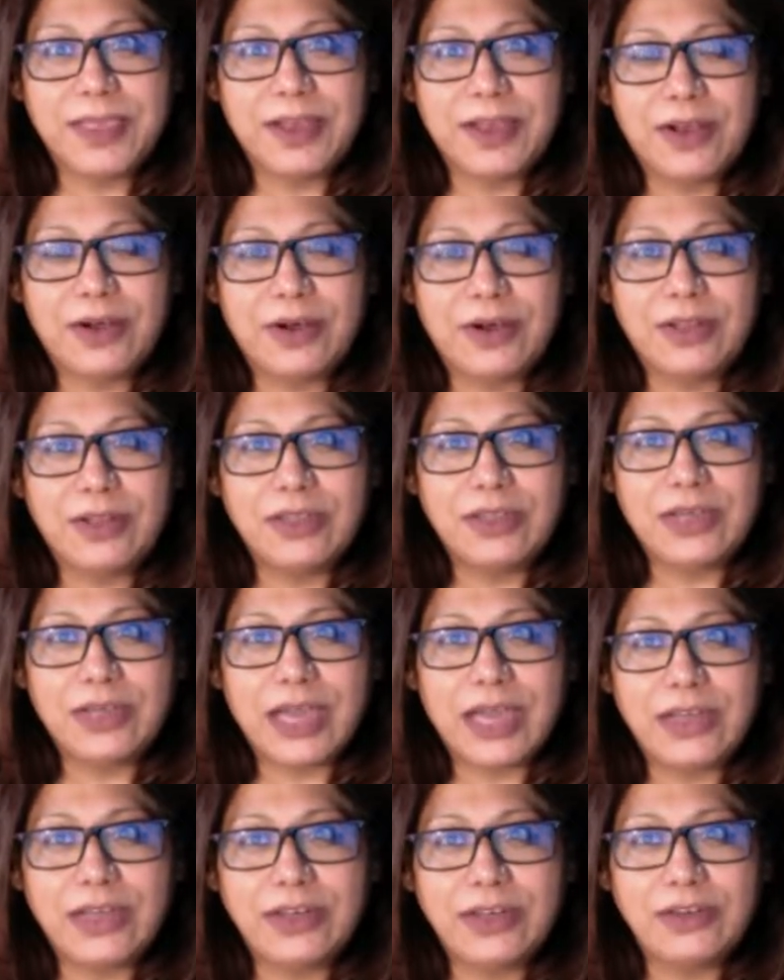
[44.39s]
on the
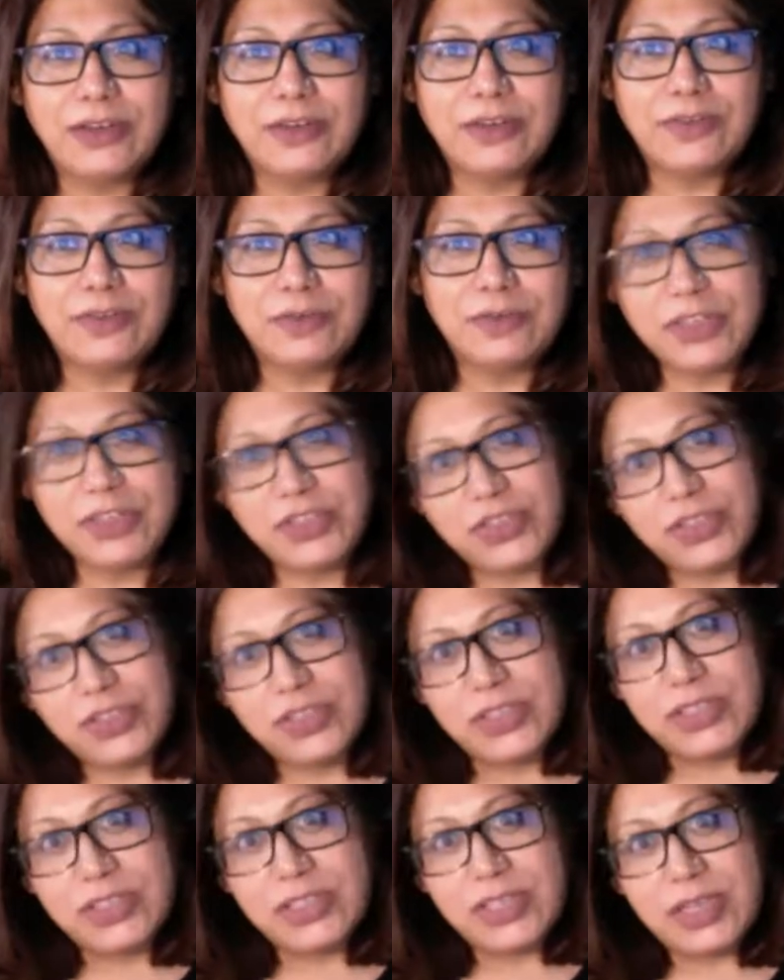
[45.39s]
kind of
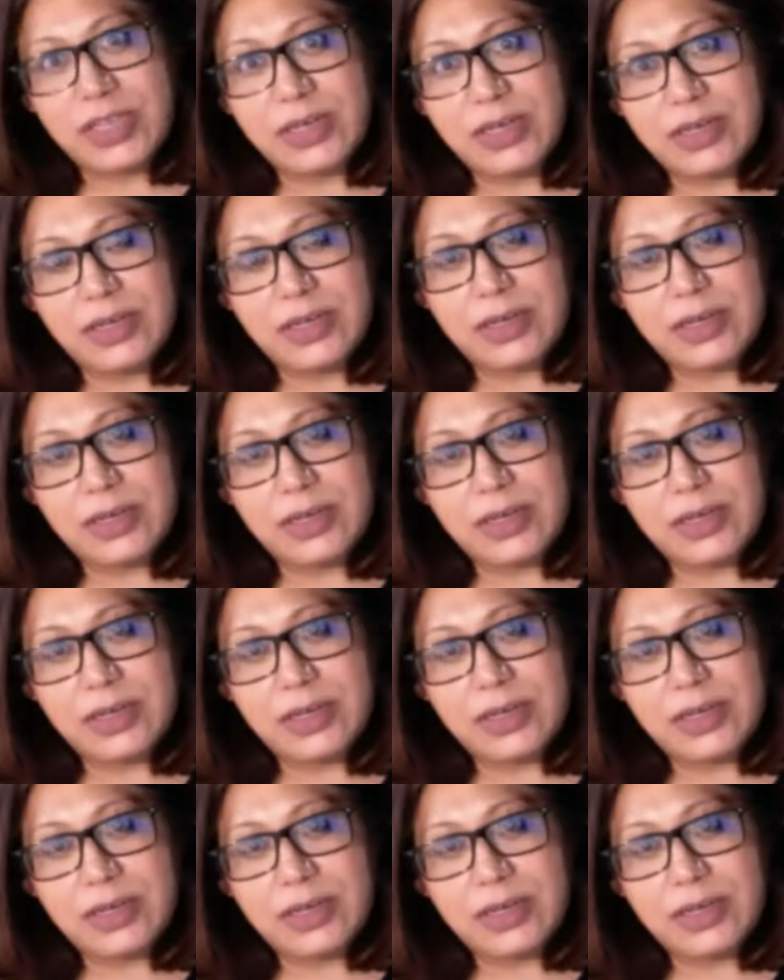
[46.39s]
questions that